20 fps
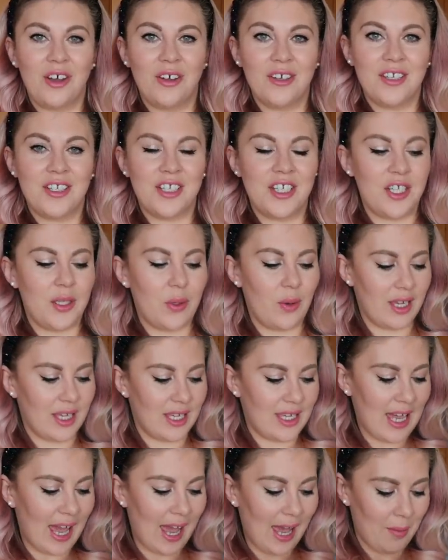are on to
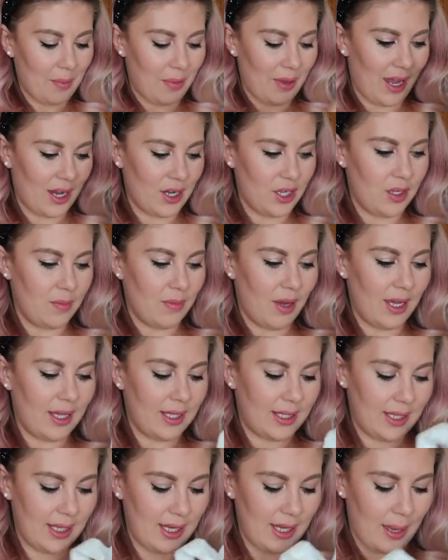Gap, and you
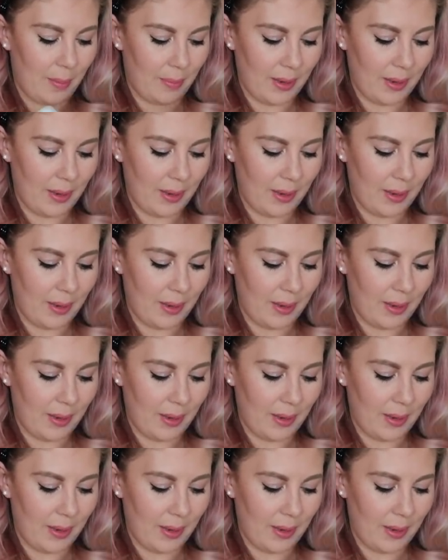might see